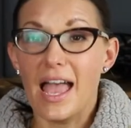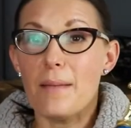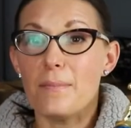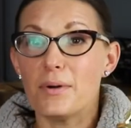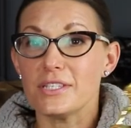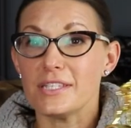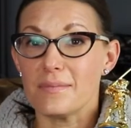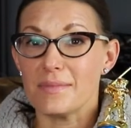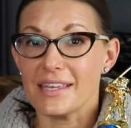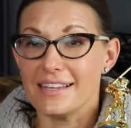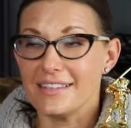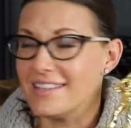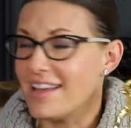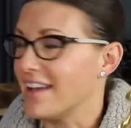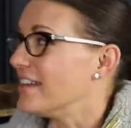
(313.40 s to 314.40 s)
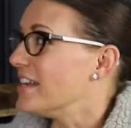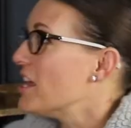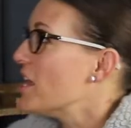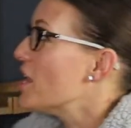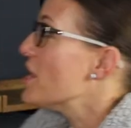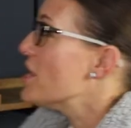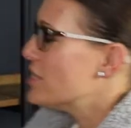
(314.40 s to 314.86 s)
and put something else on.
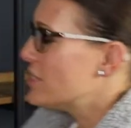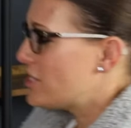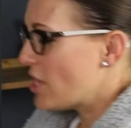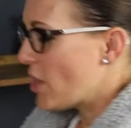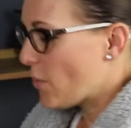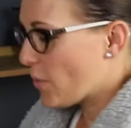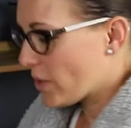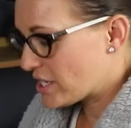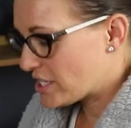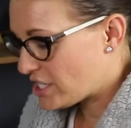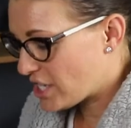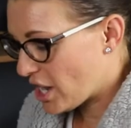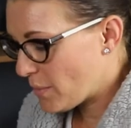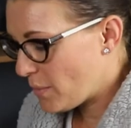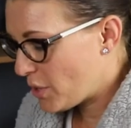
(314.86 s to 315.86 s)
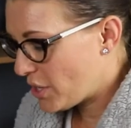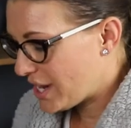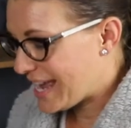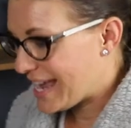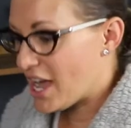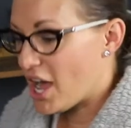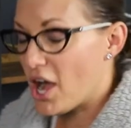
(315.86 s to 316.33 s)
So we're going to start
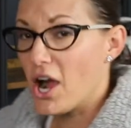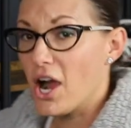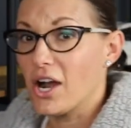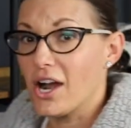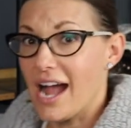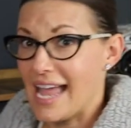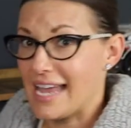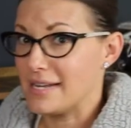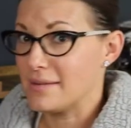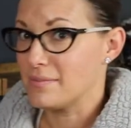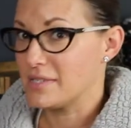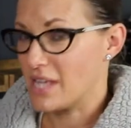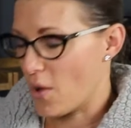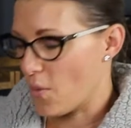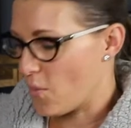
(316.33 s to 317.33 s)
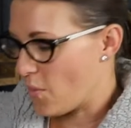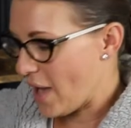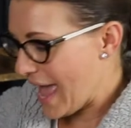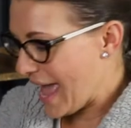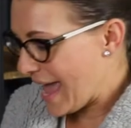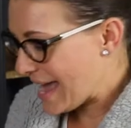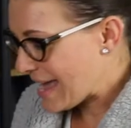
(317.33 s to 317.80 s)
putting our items
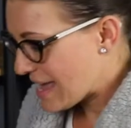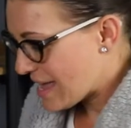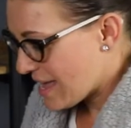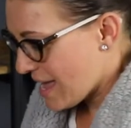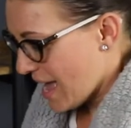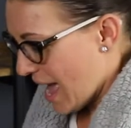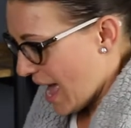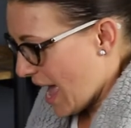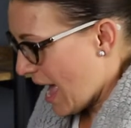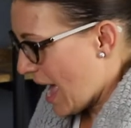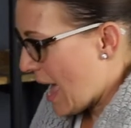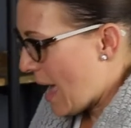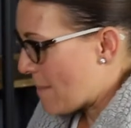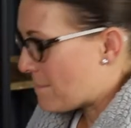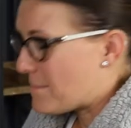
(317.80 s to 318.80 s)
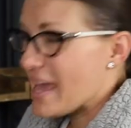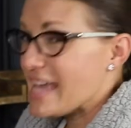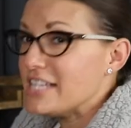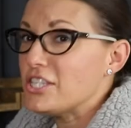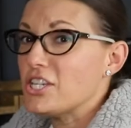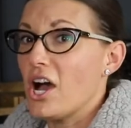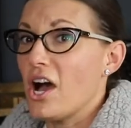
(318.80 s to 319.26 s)
away uh,
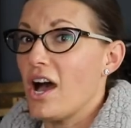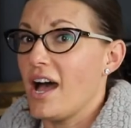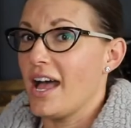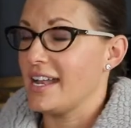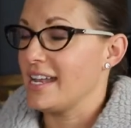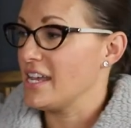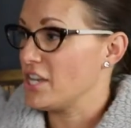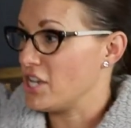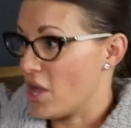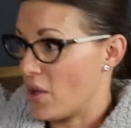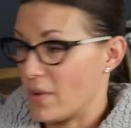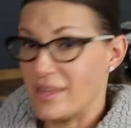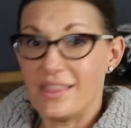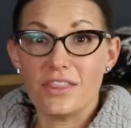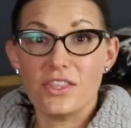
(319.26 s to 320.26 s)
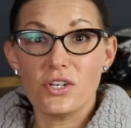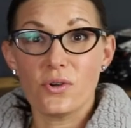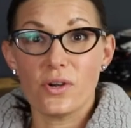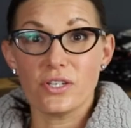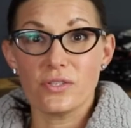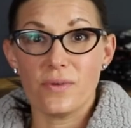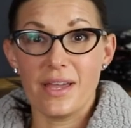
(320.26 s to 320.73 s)
based on knowing that the
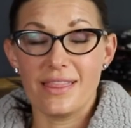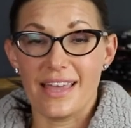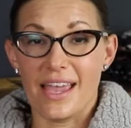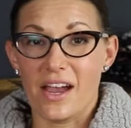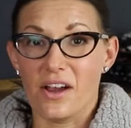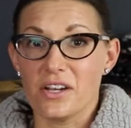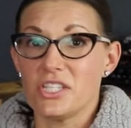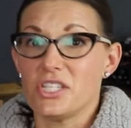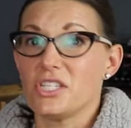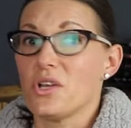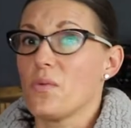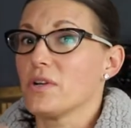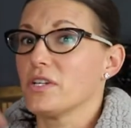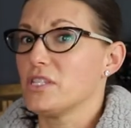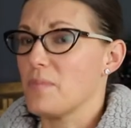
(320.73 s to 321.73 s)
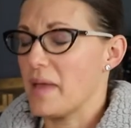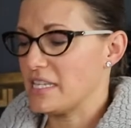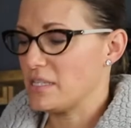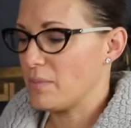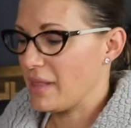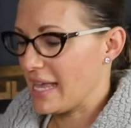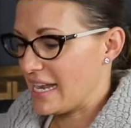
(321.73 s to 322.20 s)
door is right there. So we're
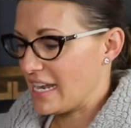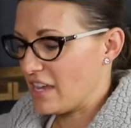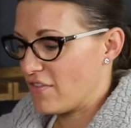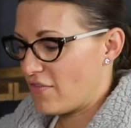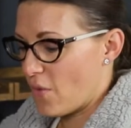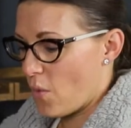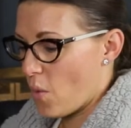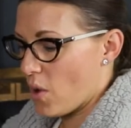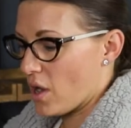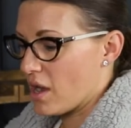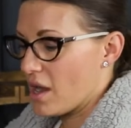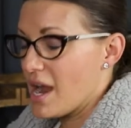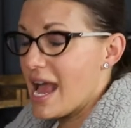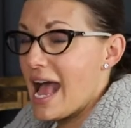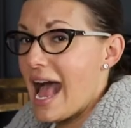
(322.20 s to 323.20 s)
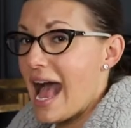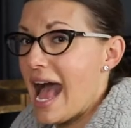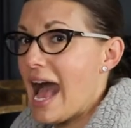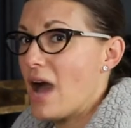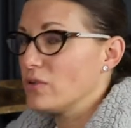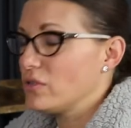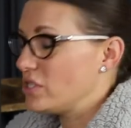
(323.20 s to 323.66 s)
space planning for
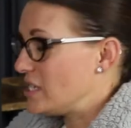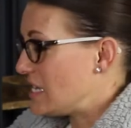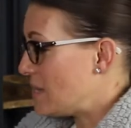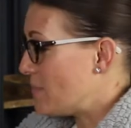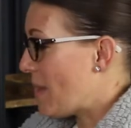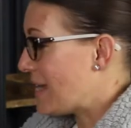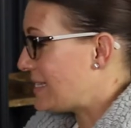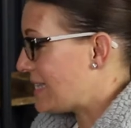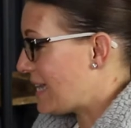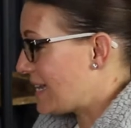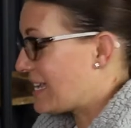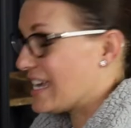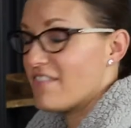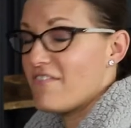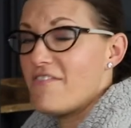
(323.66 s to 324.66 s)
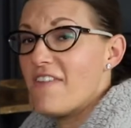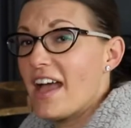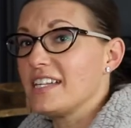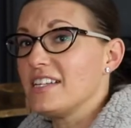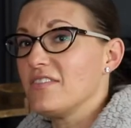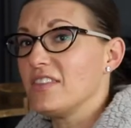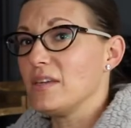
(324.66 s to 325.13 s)
how my son can
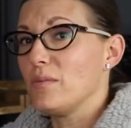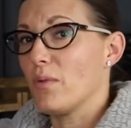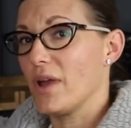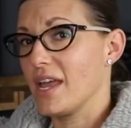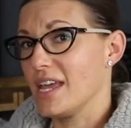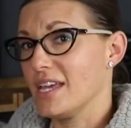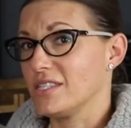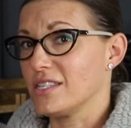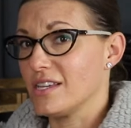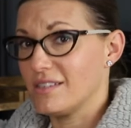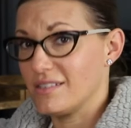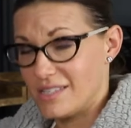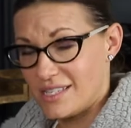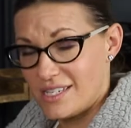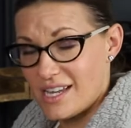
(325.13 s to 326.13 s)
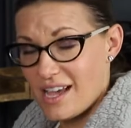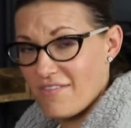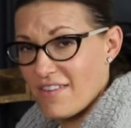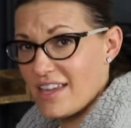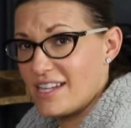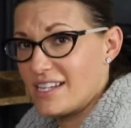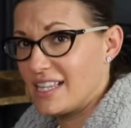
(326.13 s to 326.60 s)
effectively bring his
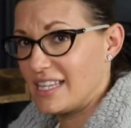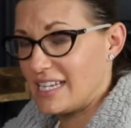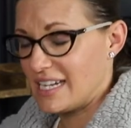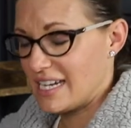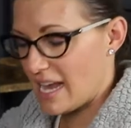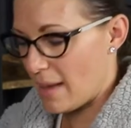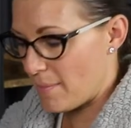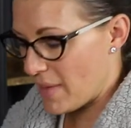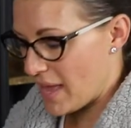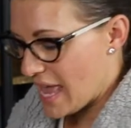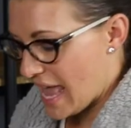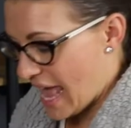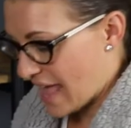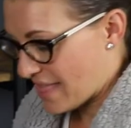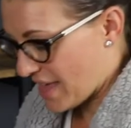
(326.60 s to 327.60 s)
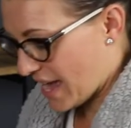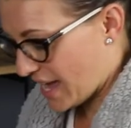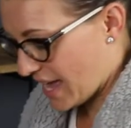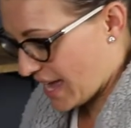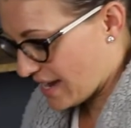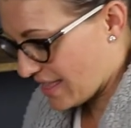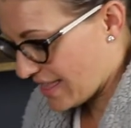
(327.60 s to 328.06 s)
stuff in, clean it up, and that
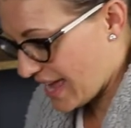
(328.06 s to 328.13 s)
kind of